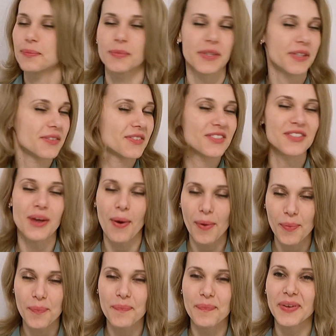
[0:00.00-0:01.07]
please
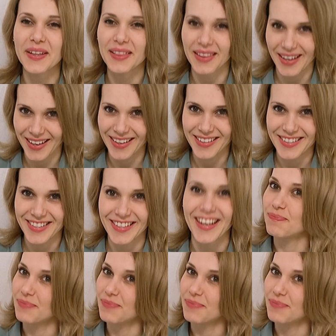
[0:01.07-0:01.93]
don't be late.